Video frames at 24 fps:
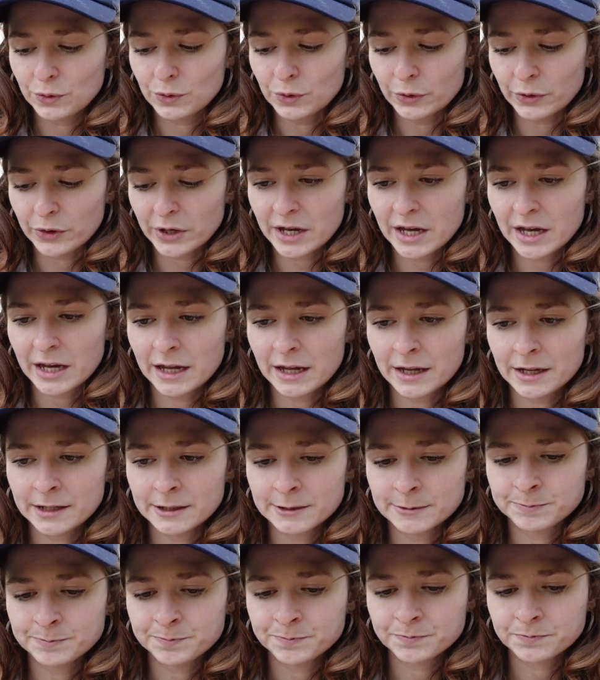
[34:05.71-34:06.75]
Okay,
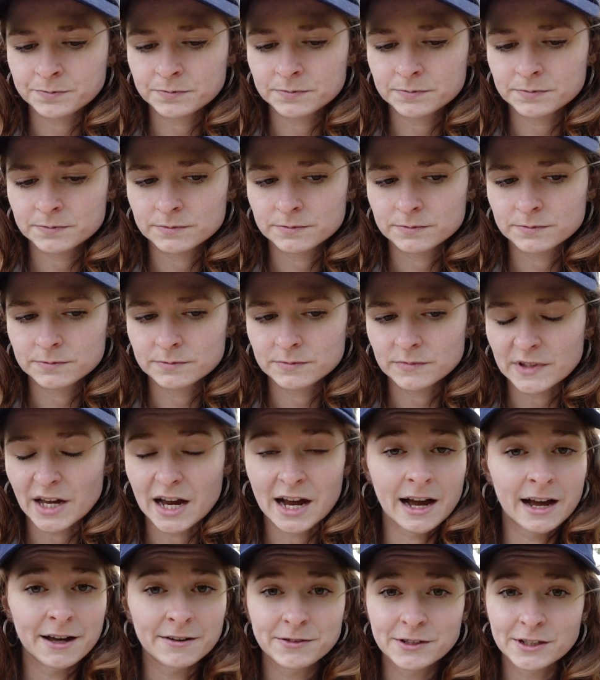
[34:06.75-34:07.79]

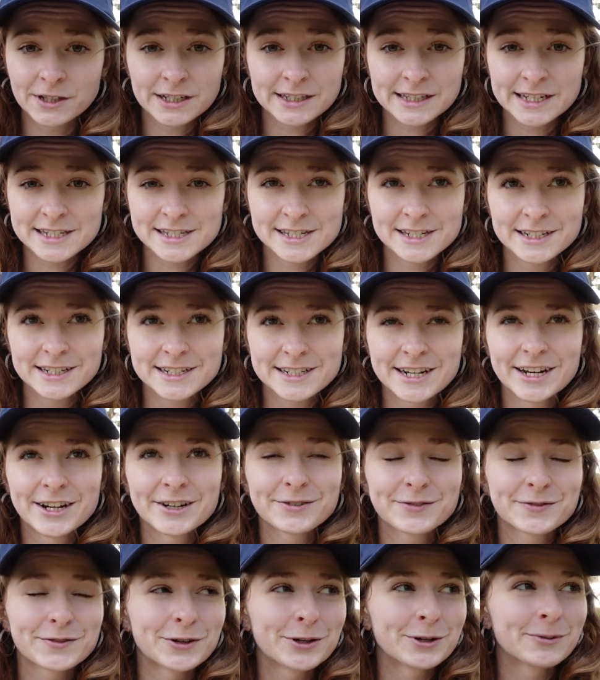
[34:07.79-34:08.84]
I feel like that's it
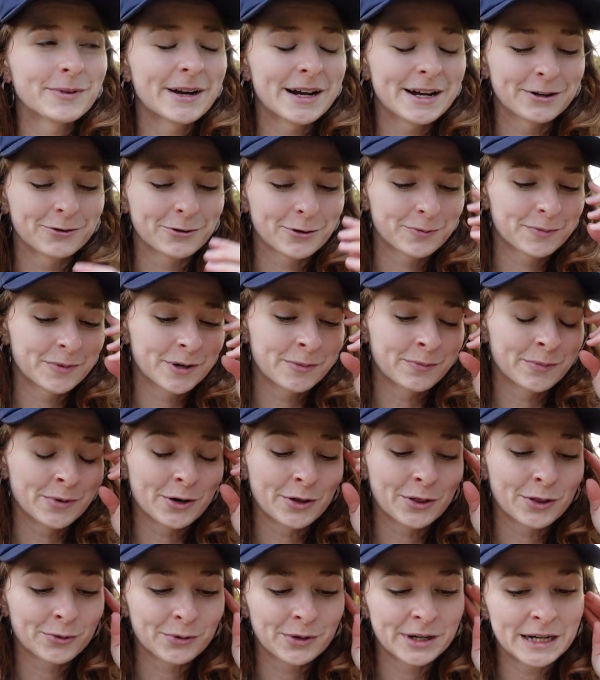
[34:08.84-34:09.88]
for my group number
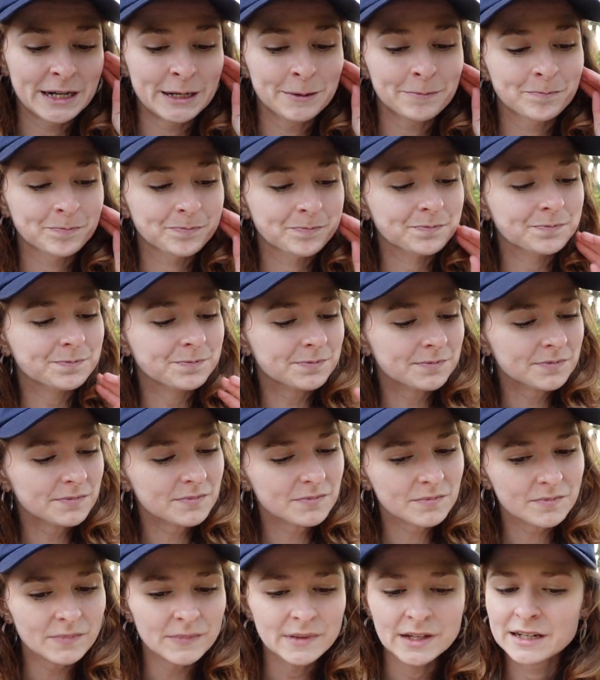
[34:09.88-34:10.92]
3.
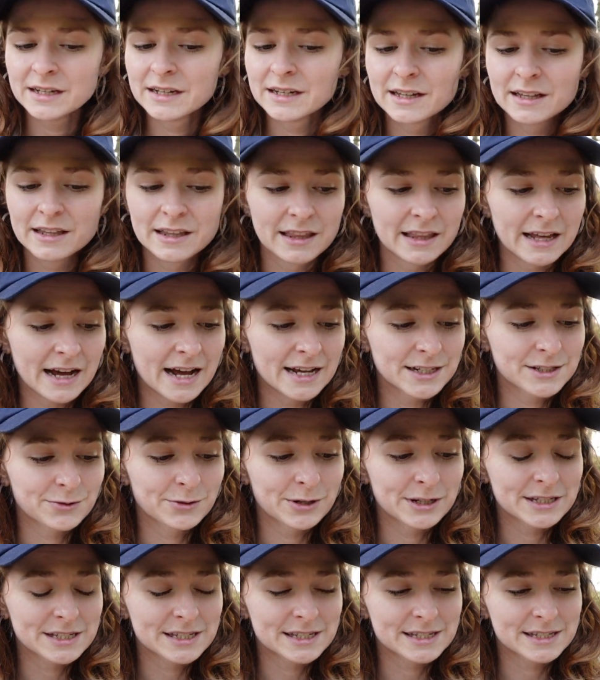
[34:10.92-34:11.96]
That's
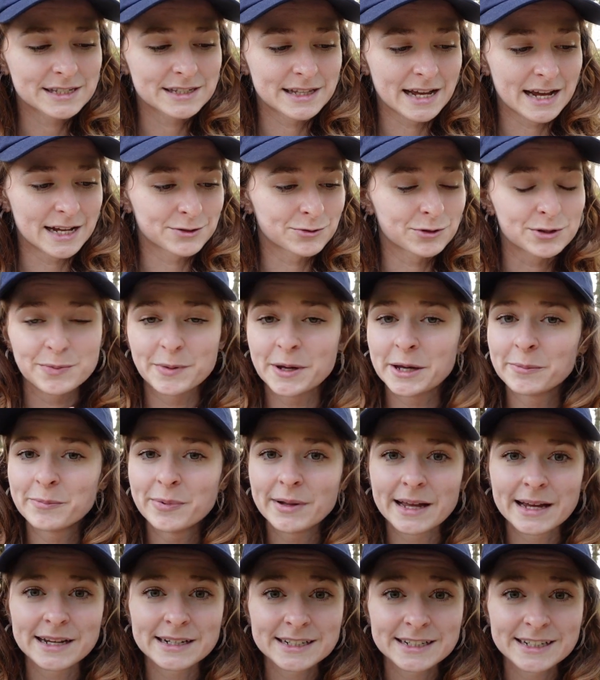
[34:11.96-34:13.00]
what's being
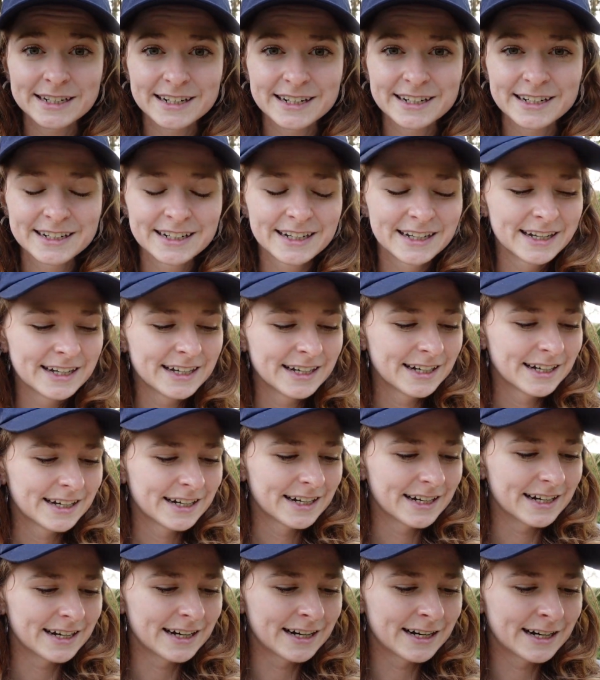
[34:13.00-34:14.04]
planted.
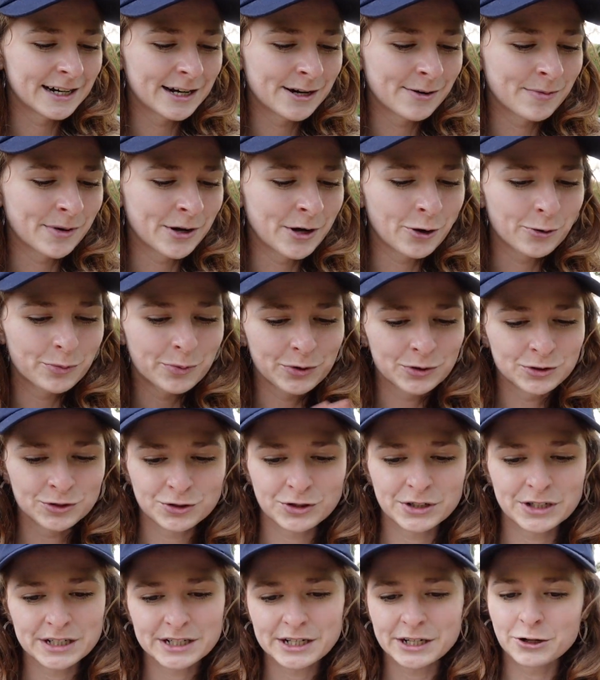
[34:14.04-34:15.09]
I hope you
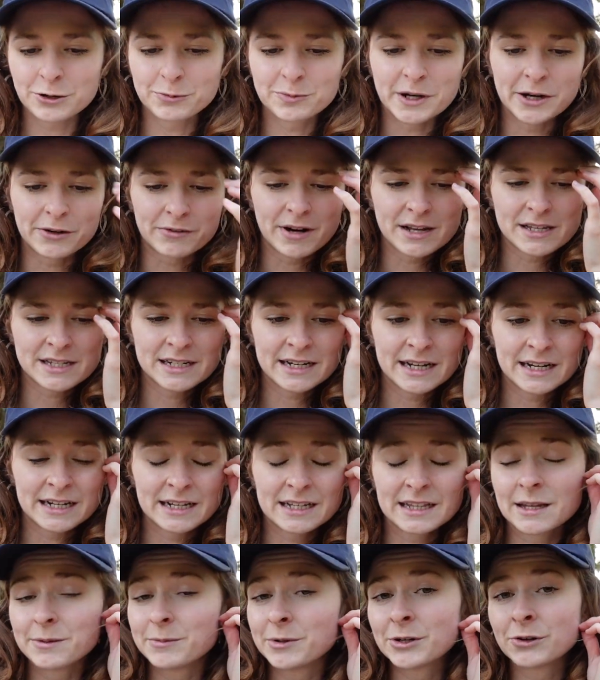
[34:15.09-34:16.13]
enjoyed it. I hope that
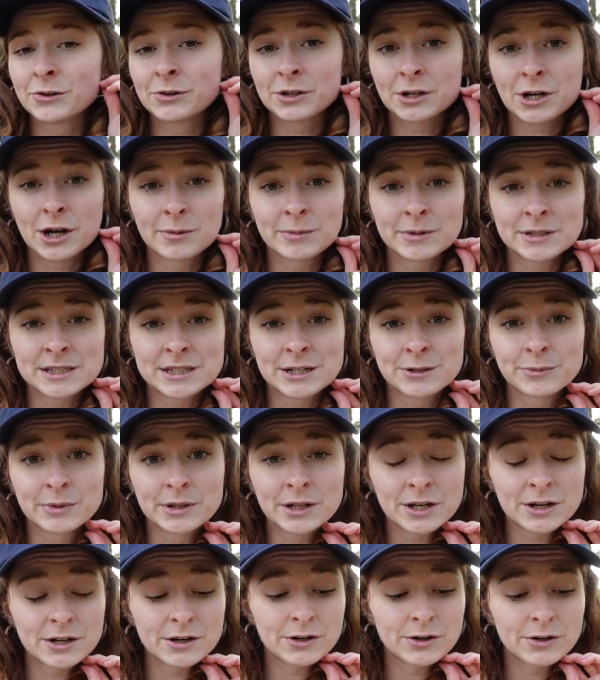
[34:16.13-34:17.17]
resonated. Let me know in the comments down
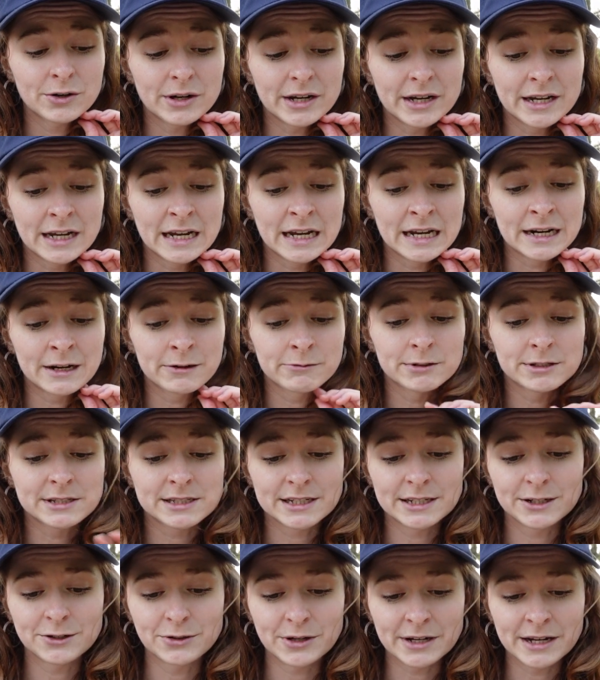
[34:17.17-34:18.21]
below, and I will
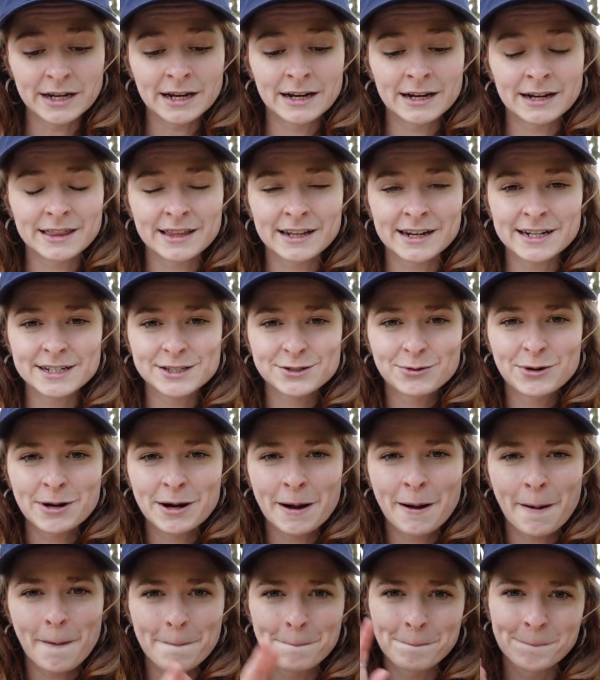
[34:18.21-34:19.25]
see you in the next
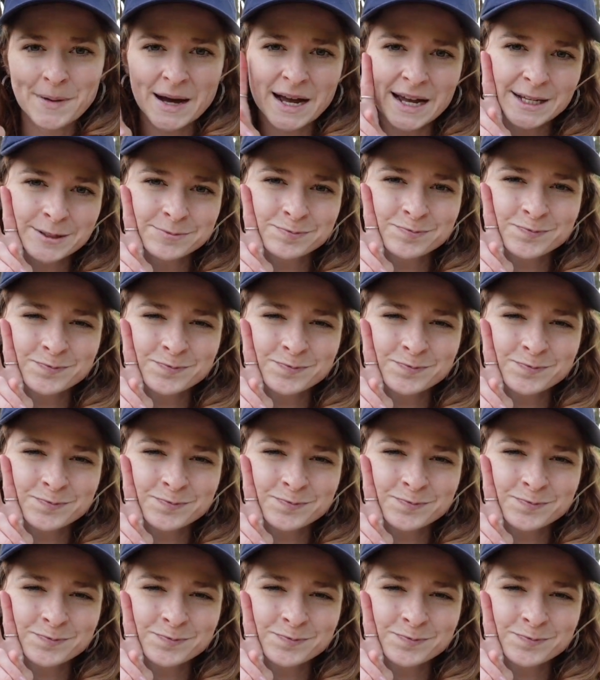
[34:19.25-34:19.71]
one. Bye.